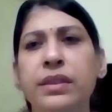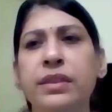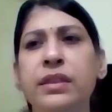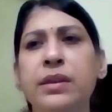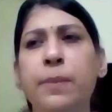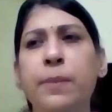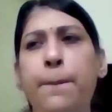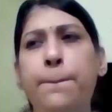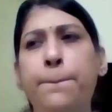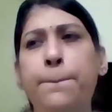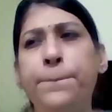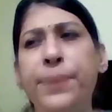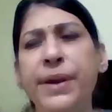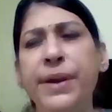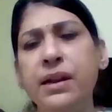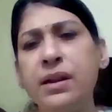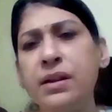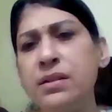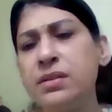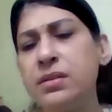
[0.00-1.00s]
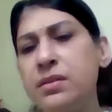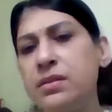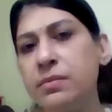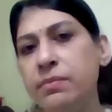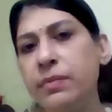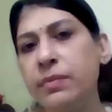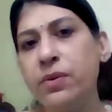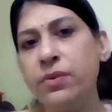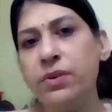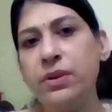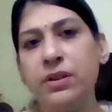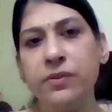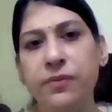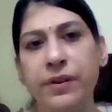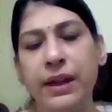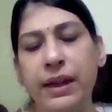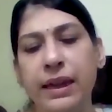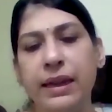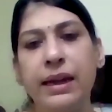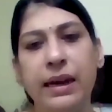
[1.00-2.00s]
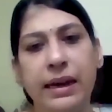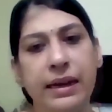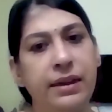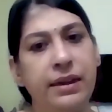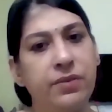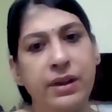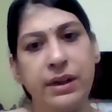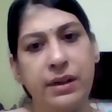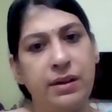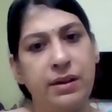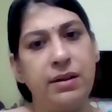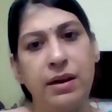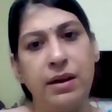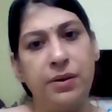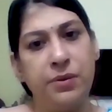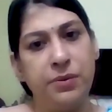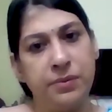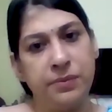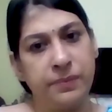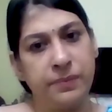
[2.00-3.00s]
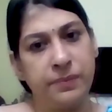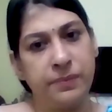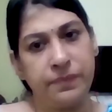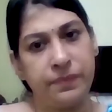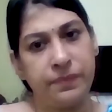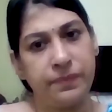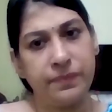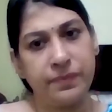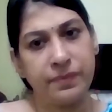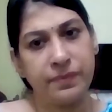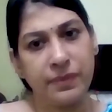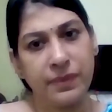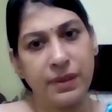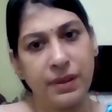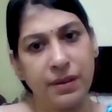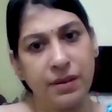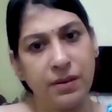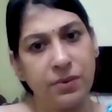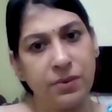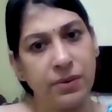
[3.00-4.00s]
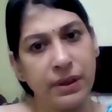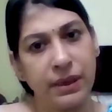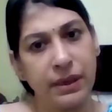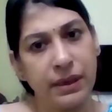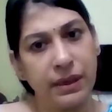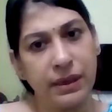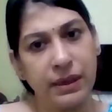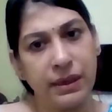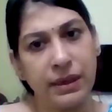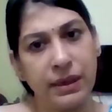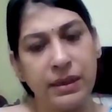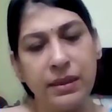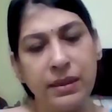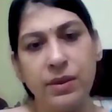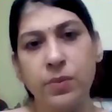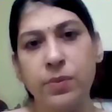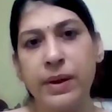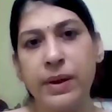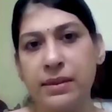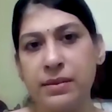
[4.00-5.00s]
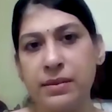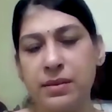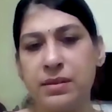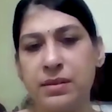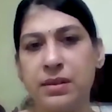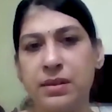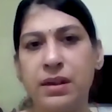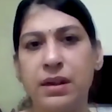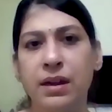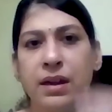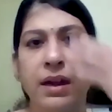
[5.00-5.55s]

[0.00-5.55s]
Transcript: the biggest amount of AI right now, okay, in the West.